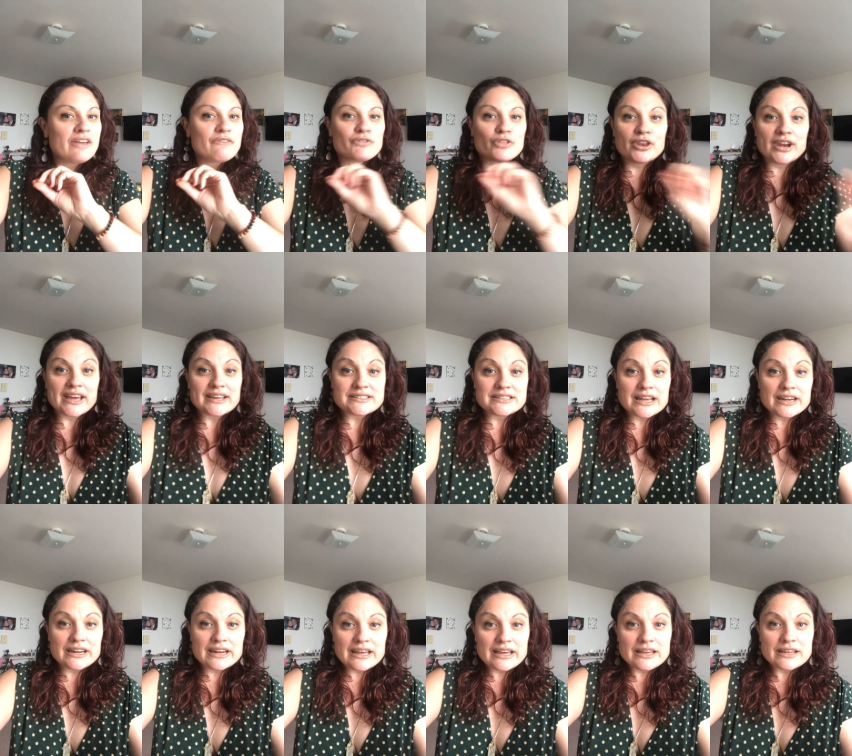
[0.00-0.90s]
For the next
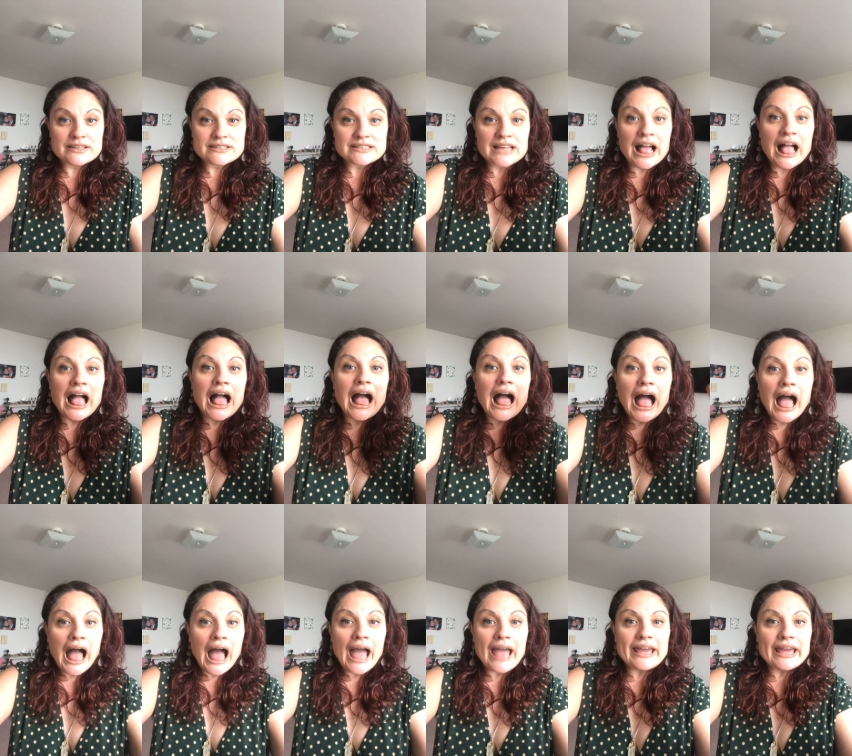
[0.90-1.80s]
90 days,
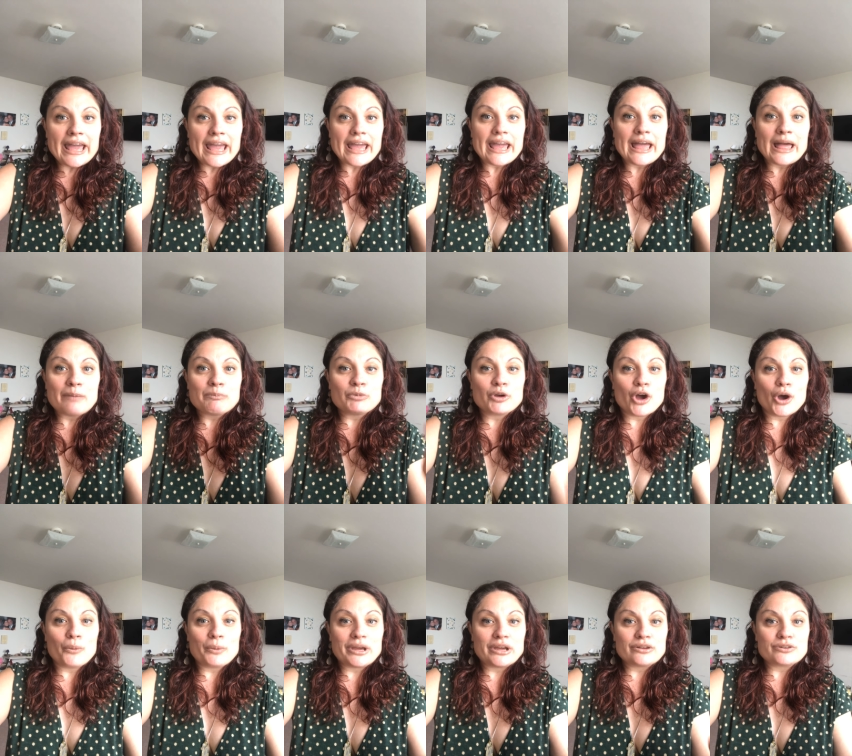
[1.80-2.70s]
I am
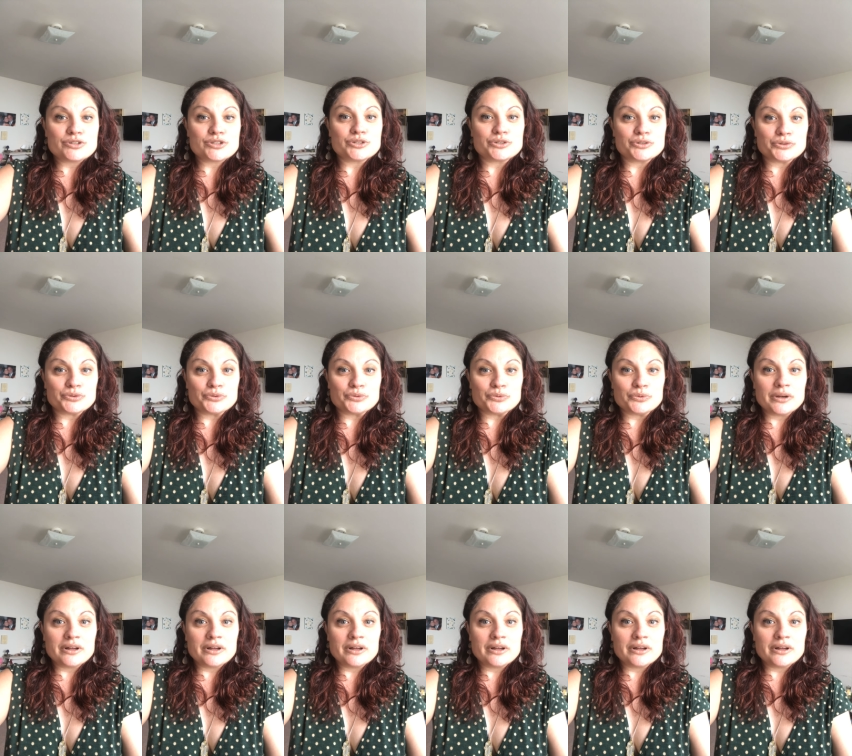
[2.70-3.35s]
going to